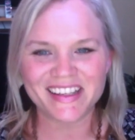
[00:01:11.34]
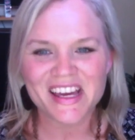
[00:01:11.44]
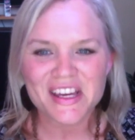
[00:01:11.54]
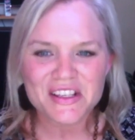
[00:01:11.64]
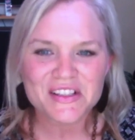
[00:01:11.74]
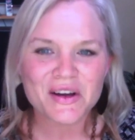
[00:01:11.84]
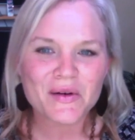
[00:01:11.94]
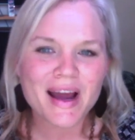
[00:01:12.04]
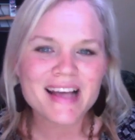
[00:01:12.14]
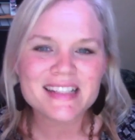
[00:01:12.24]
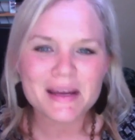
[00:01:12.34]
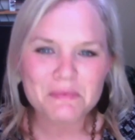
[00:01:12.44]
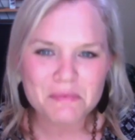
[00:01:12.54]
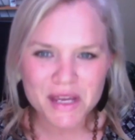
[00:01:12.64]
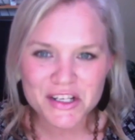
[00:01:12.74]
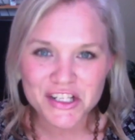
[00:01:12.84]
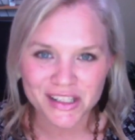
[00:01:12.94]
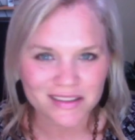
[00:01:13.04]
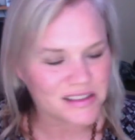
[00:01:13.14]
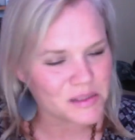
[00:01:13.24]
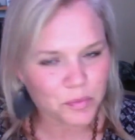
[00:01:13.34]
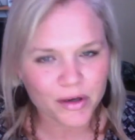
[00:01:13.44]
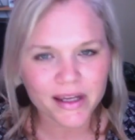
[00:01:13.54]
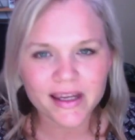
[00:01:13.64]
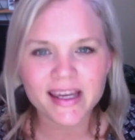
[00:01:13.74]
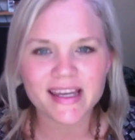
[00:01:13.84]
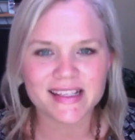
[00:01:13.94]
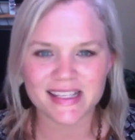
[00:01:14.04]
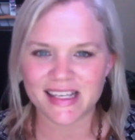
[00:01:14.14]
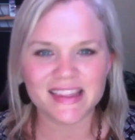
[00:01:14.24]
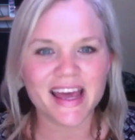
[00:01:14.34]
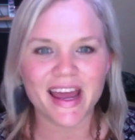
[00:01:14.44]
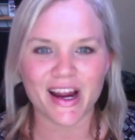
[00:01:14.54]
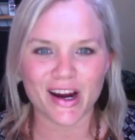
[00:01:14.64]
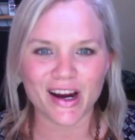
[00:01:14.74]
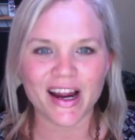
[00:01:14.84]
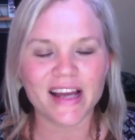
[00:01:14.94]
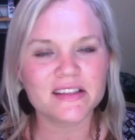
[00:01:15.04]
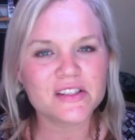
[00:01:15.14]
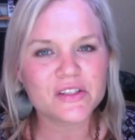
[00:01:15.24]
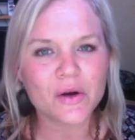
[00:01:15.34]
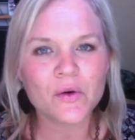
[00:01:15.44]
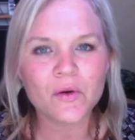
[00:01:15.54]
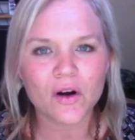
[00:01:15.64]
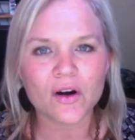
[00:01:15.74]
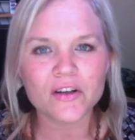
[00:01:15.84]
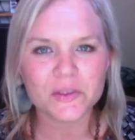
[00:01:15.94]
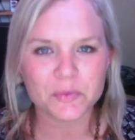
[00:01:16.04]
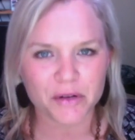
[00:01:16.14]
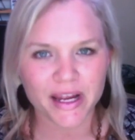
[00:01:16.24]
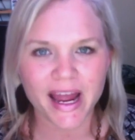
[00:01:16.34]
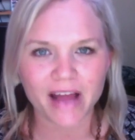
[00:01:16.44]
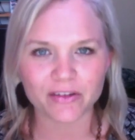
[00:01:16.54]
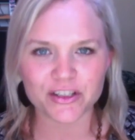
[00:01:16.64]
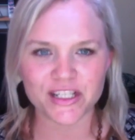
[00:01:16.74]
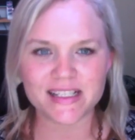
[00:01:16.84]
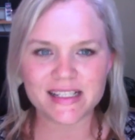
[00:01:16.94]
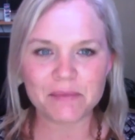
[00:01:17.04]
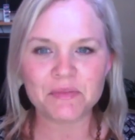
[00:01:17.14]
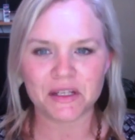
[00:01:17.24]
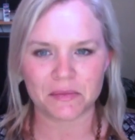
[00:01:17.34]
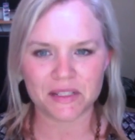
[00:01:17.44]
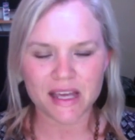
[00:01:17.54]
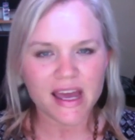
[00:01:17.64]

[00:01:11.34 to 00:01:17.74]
So as I mentioned, spring is in the air and so are spring allergy symptoms.